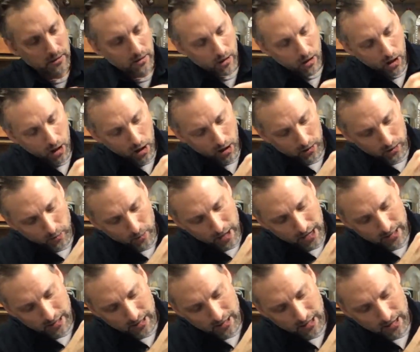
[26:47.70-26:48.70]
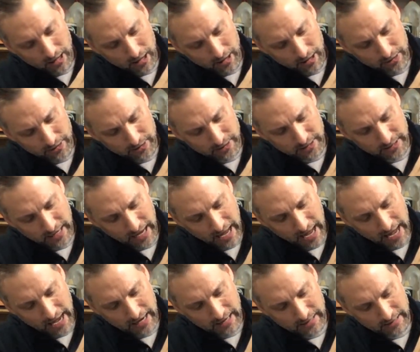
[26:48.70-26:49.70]
all the way to the other
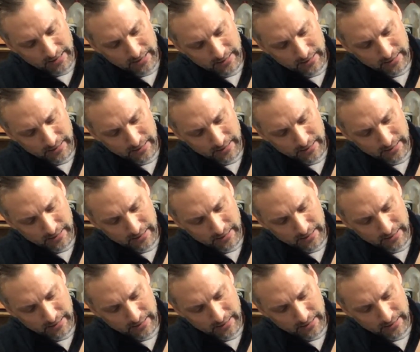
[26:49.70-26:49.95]
side,